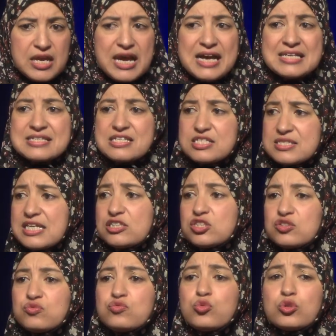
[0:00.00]
as a set
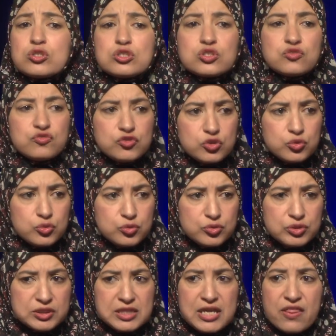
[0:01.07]
of
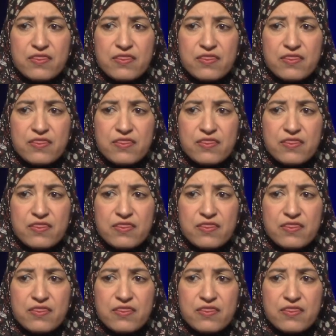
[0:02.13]
worldviews